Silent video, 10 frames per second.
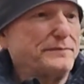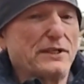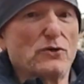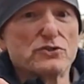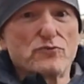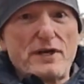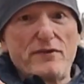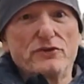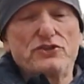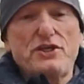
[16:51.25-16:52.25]
It goes around
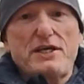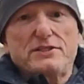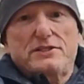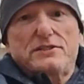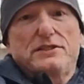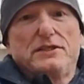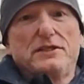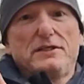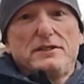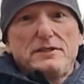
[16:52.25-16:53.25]
their chest.
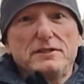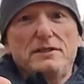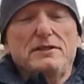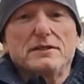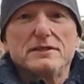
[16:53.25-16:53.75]
Yeah,